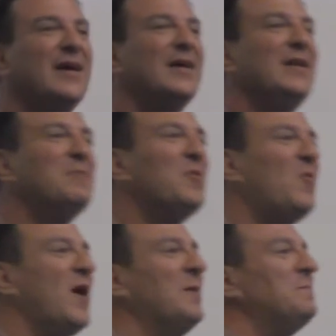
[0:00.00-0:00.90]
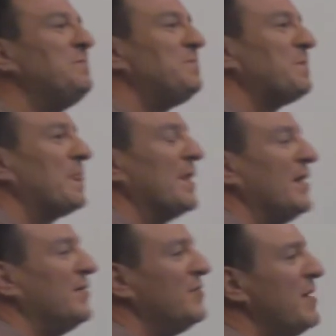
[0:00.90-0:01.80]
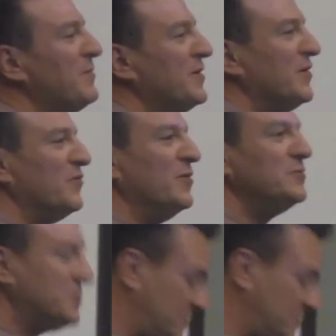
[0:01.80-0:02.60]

Number one, remember your roots.